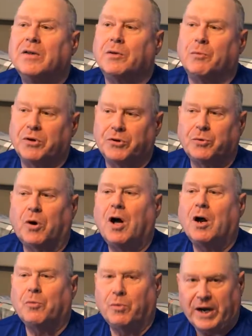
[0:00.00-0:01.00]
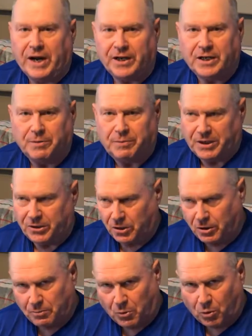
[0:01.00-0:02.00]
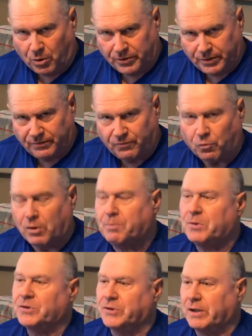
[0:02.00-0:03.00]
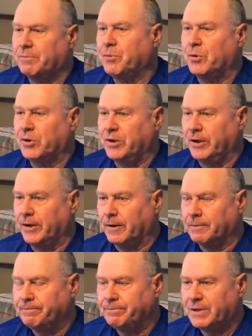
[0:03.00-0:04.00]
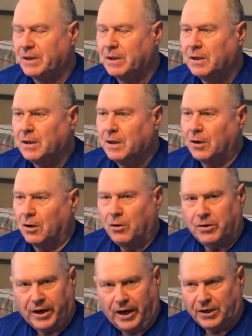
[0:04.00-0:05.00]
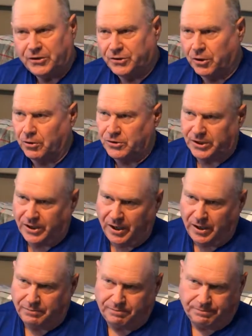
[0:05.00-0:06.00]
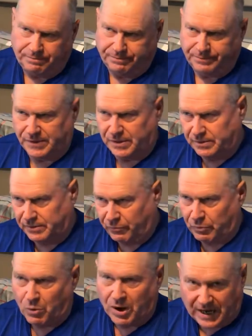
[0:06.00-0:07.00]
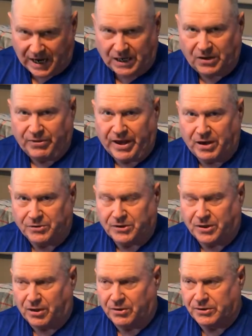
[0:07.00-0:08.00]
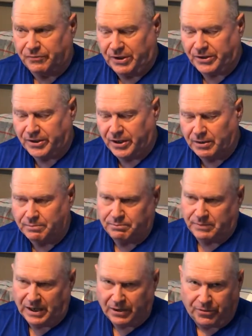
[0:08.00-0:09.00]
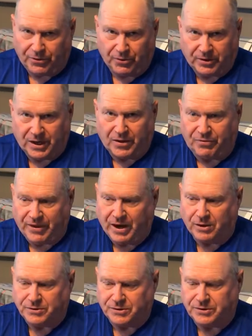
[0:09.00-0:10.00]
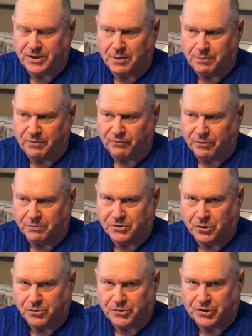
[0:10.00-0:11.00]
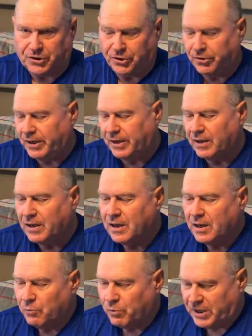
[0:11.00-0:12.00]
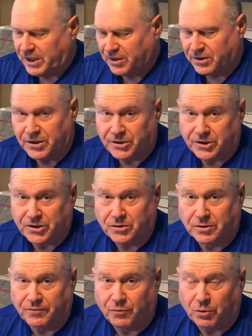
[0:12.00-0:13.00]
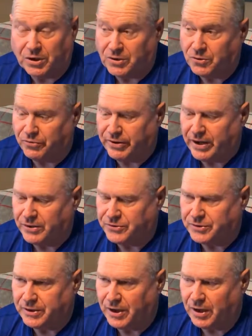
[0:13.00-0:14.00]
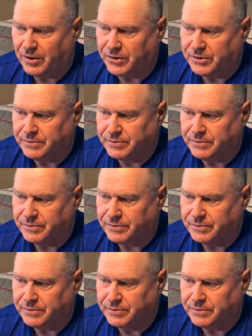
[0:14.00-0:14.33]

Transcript: the withdrawal rate can be no more than 4% per year. Okay, so if we want $80,000 of income and $38,000 is coming from Social Security, we need an additional $42,000.